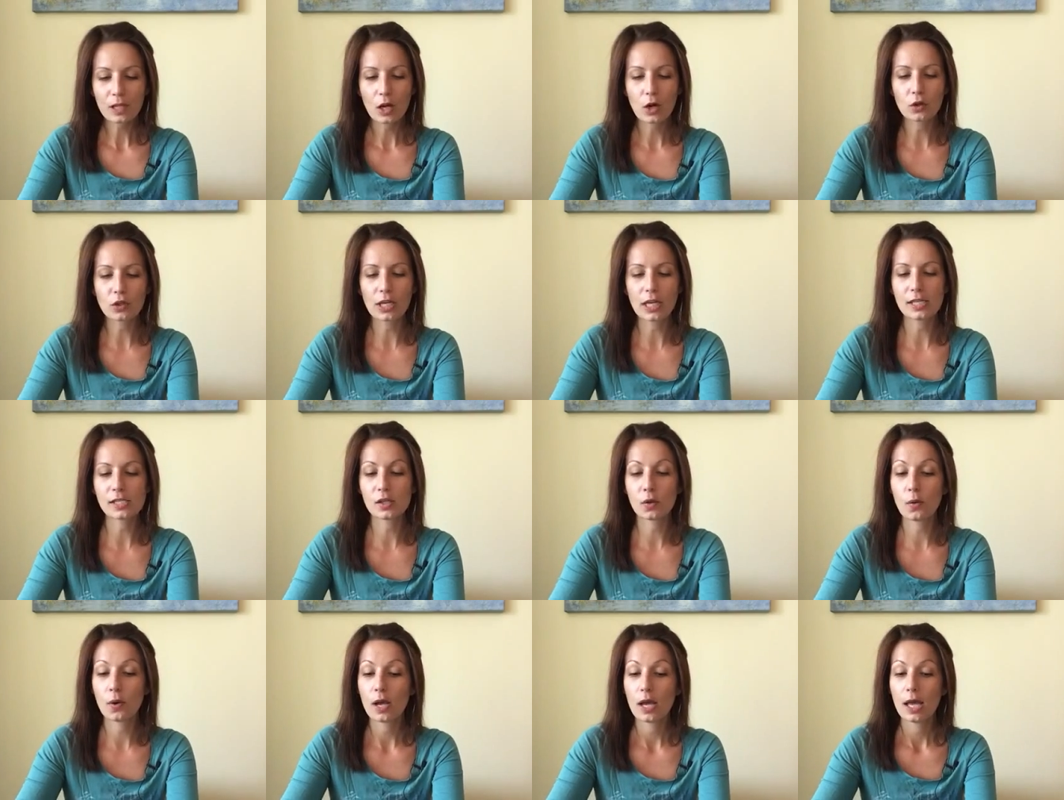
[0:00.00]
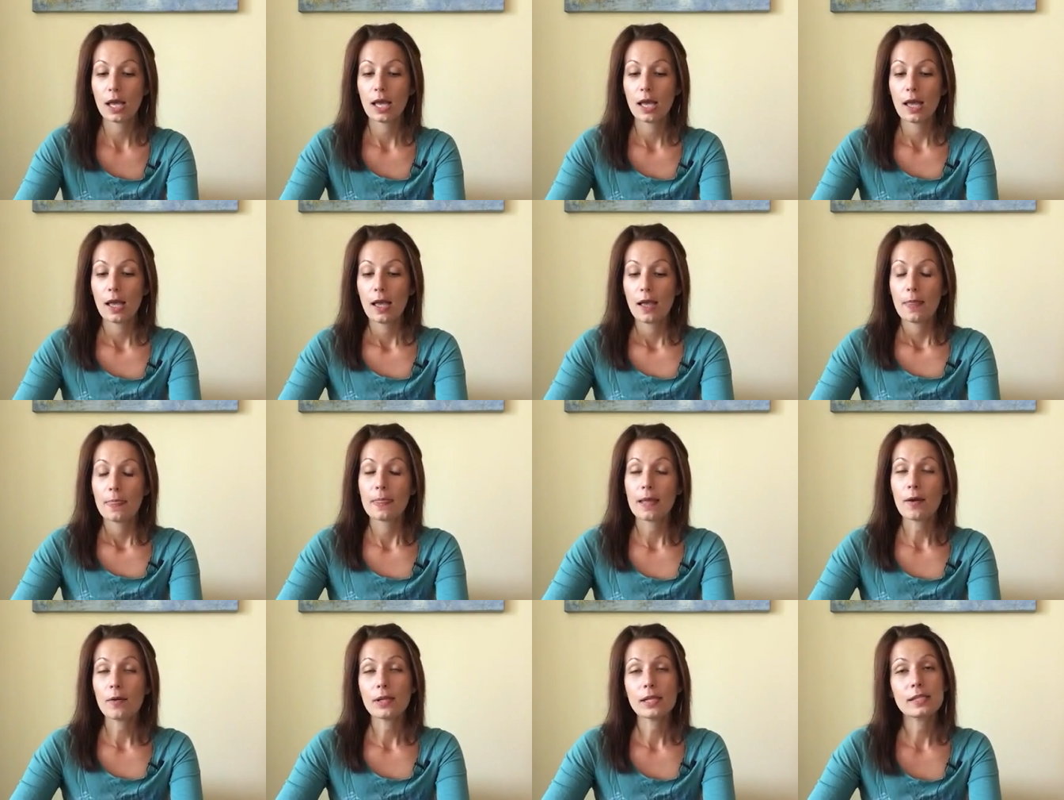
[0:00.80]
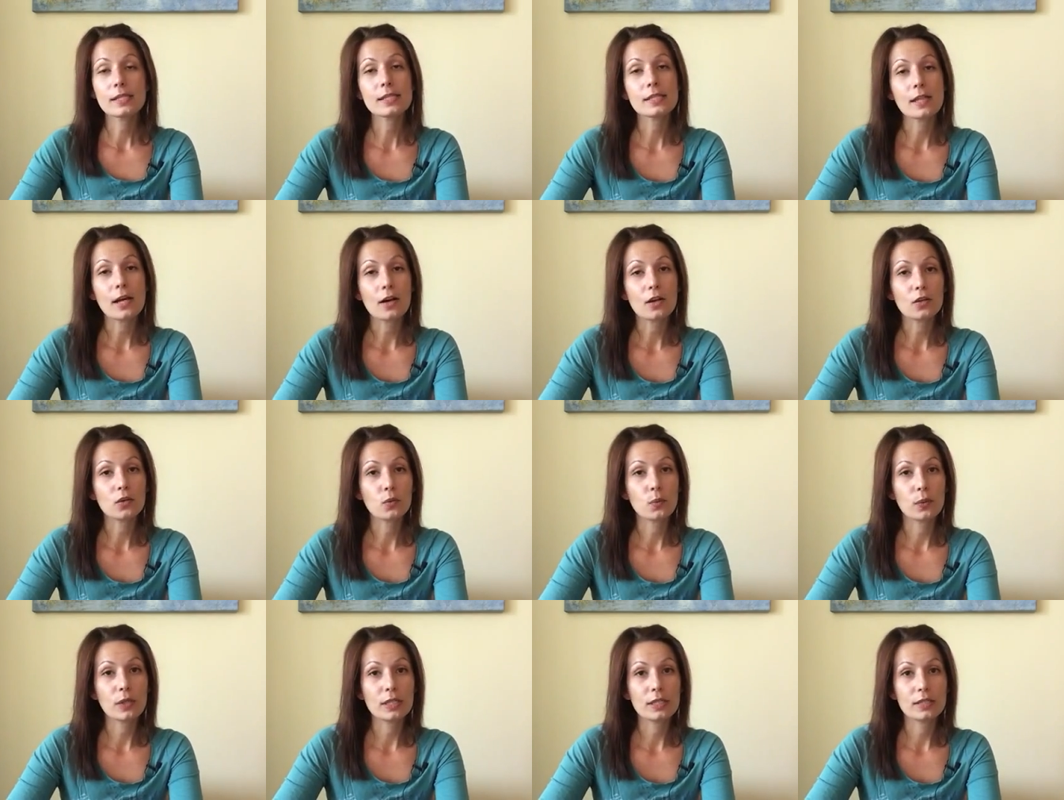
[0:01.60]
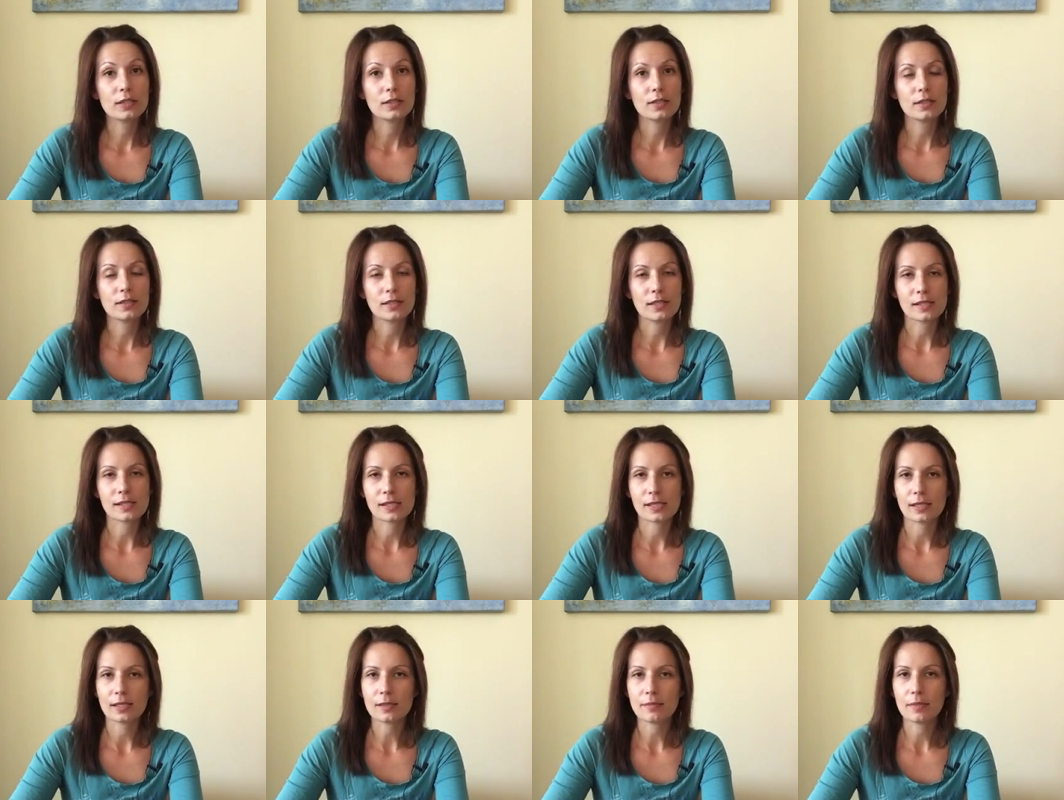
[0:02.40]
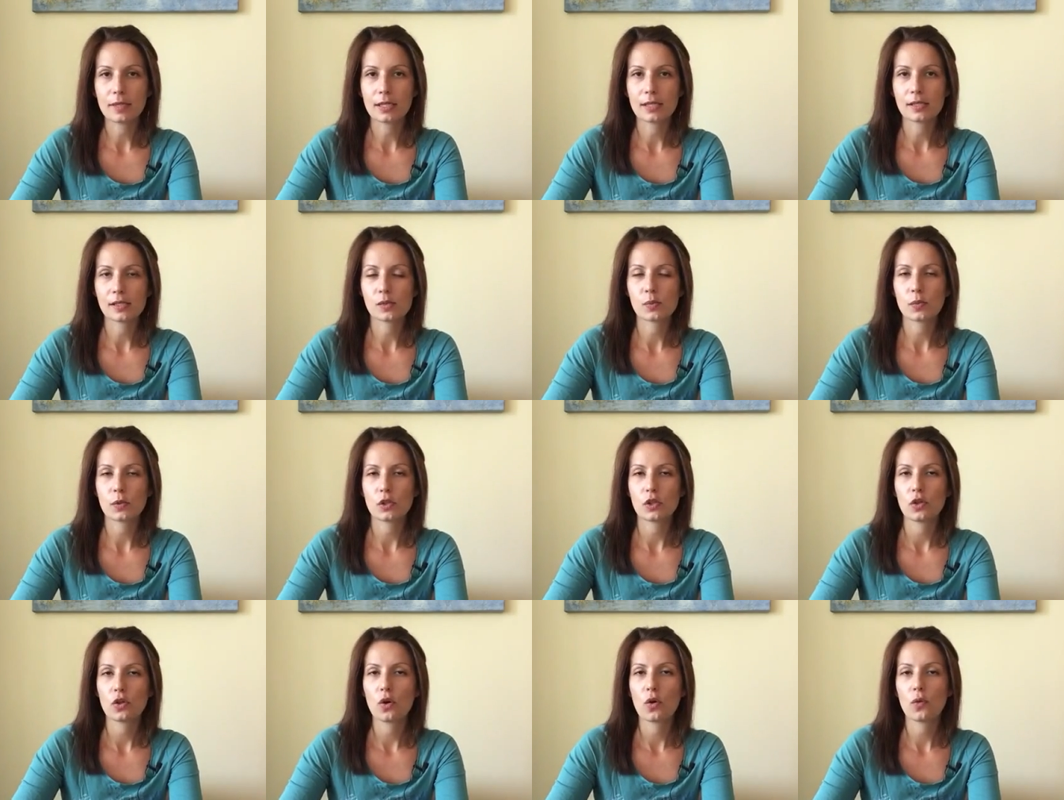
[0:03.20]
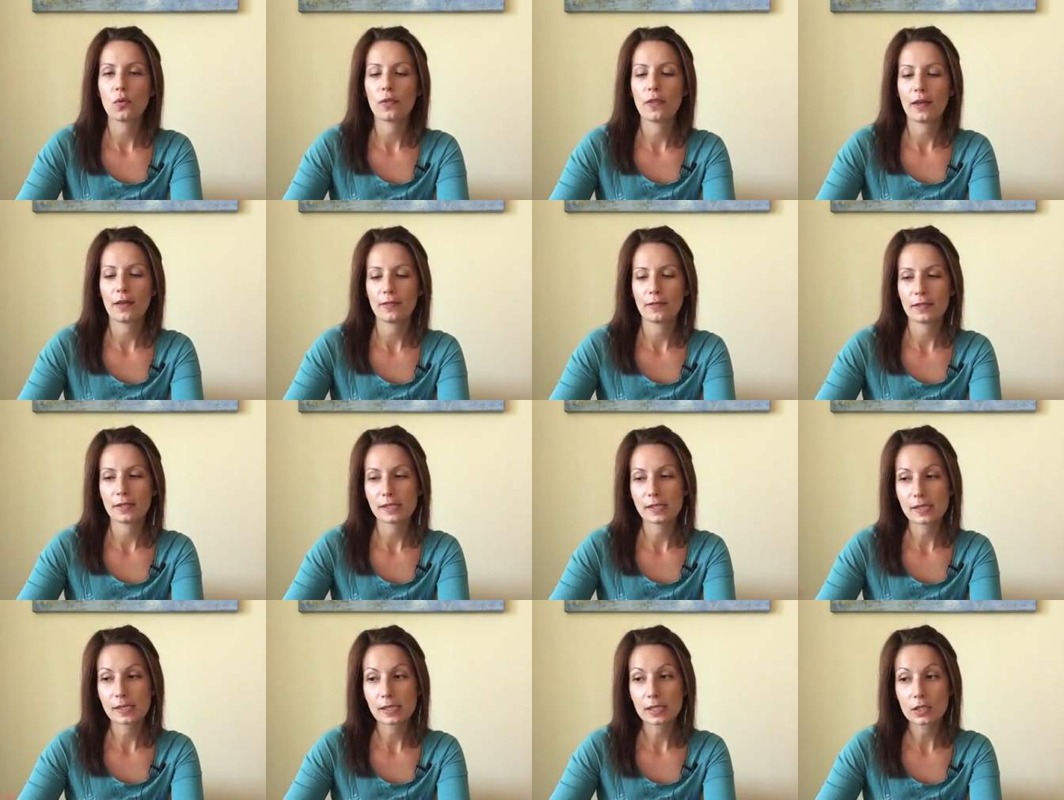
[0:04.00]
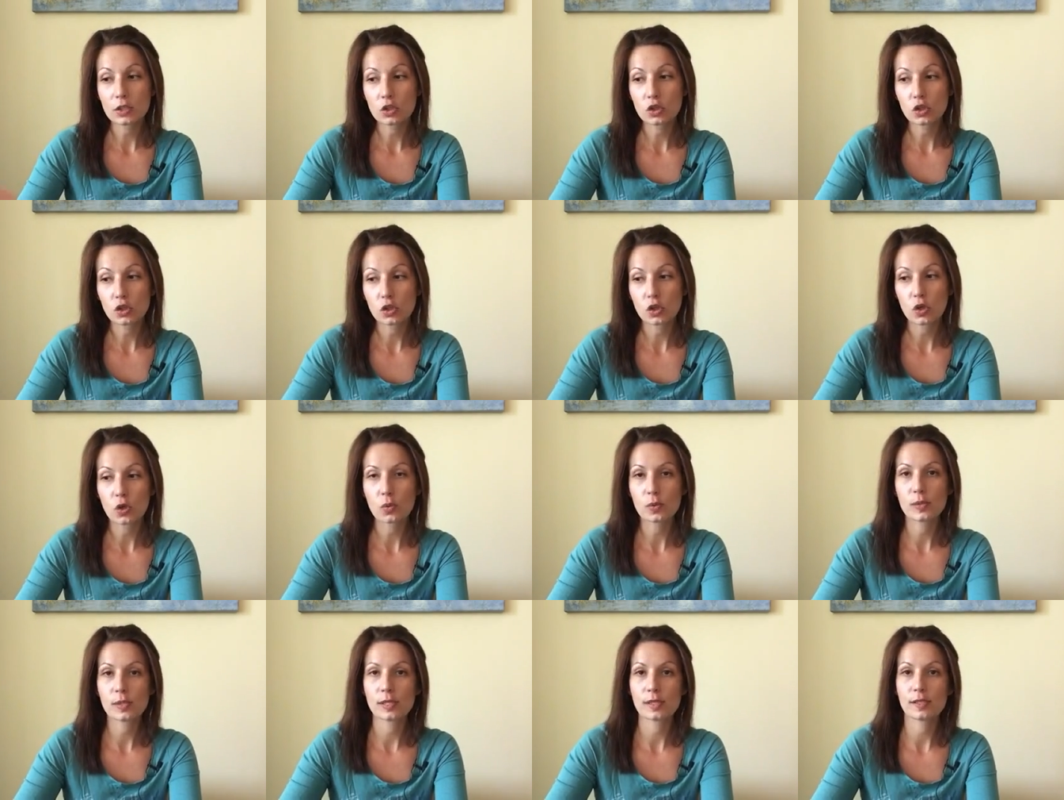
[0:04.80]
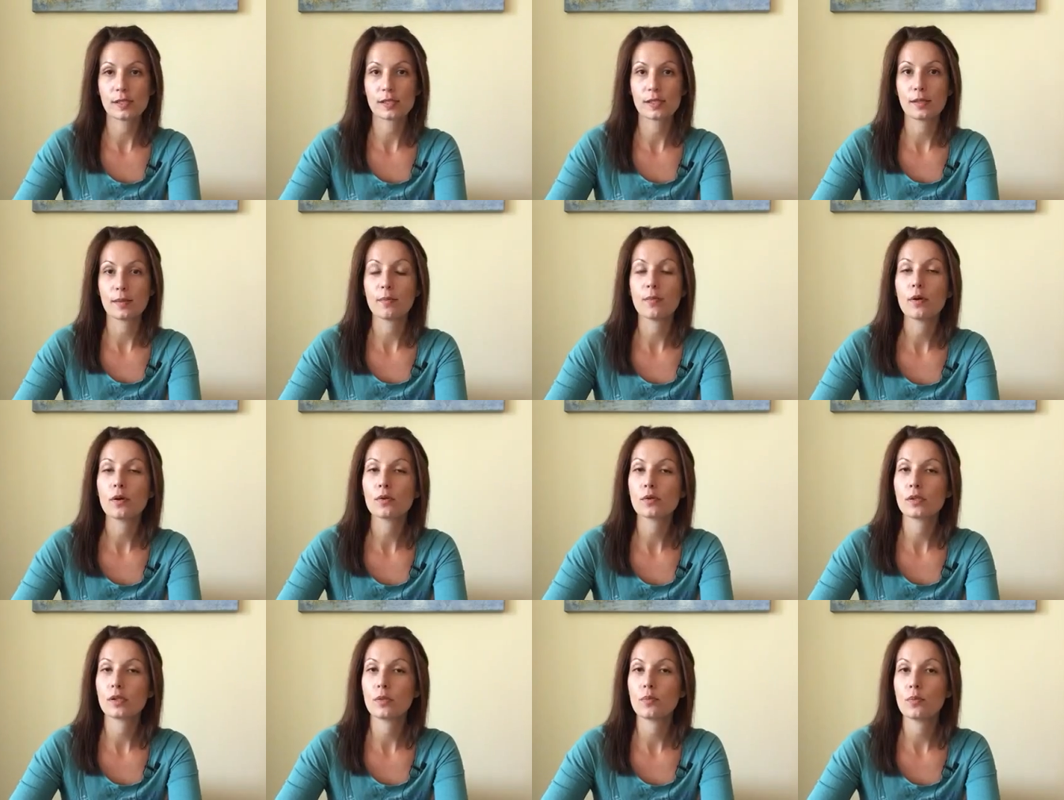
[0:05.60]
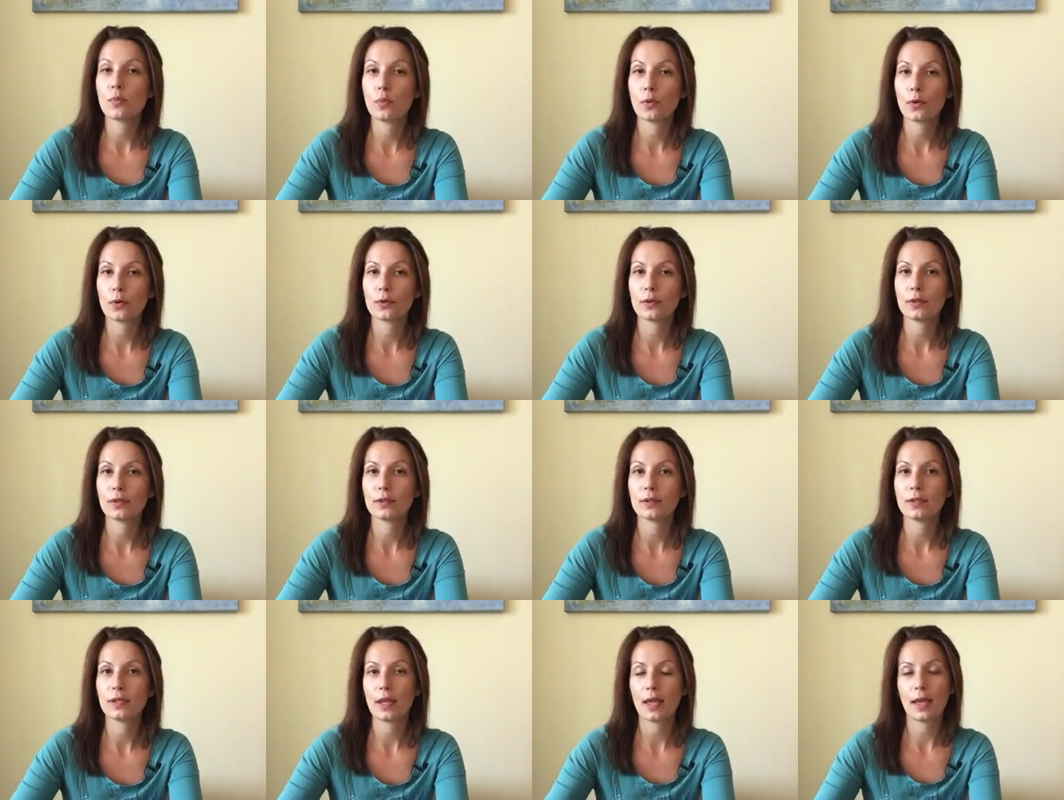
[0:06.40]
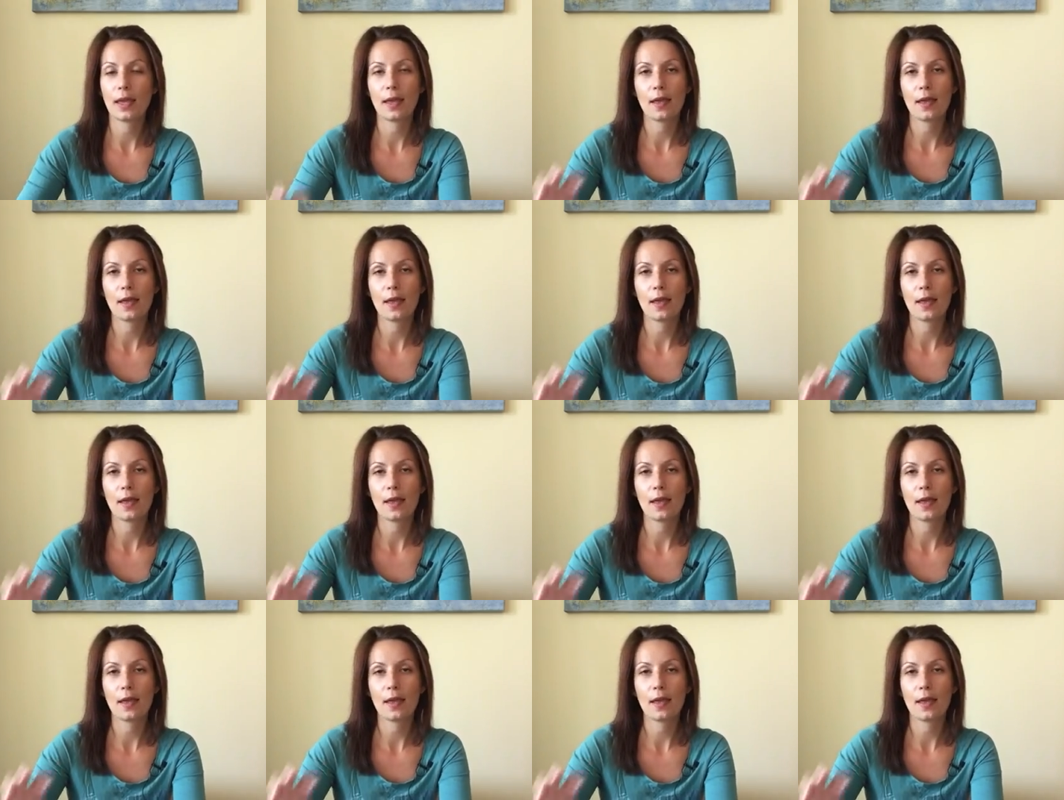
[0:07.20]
Okay, so now let's start with the Sun, because we know that the Sun shows us the most important